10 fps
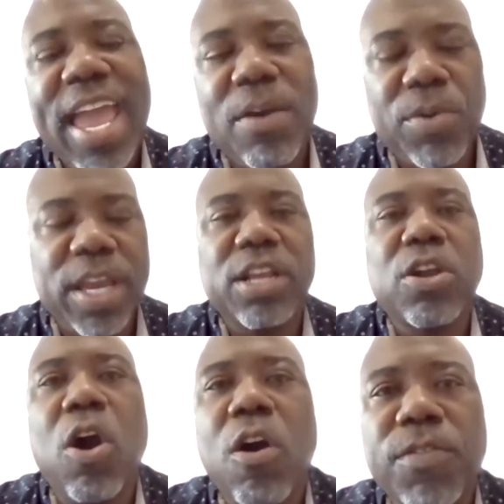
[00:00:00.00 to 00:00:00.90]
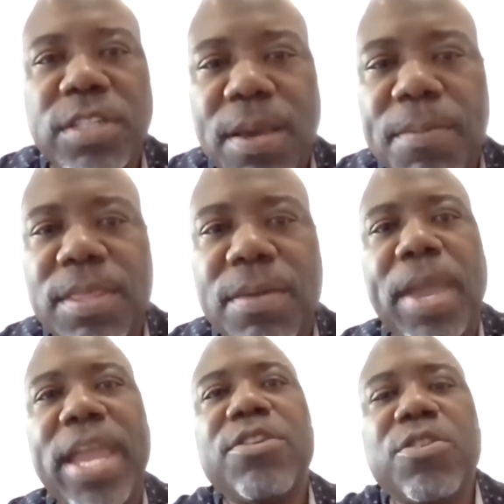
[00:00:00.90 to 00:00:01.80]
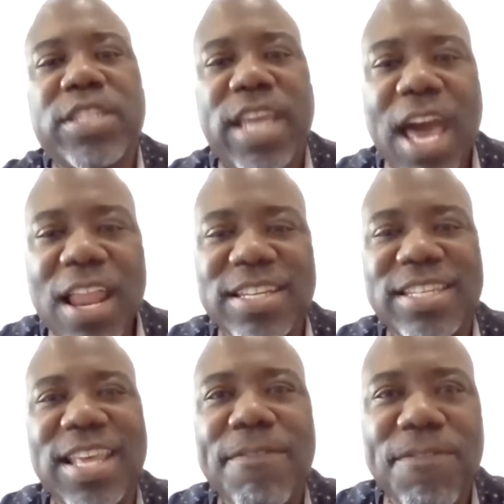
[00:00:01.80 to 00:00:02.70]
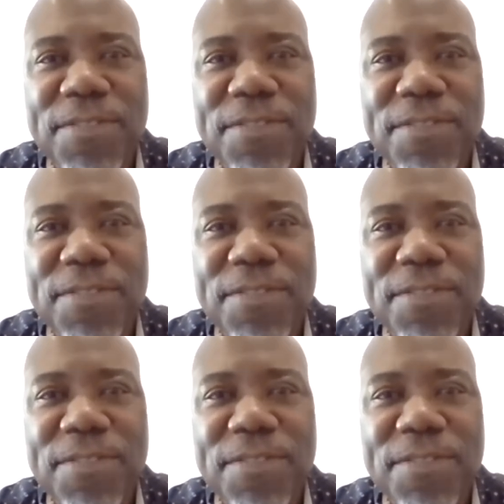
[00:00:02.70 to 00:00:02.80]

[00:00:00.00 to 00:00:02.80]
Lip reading: and we're going to go over some of the major challenges that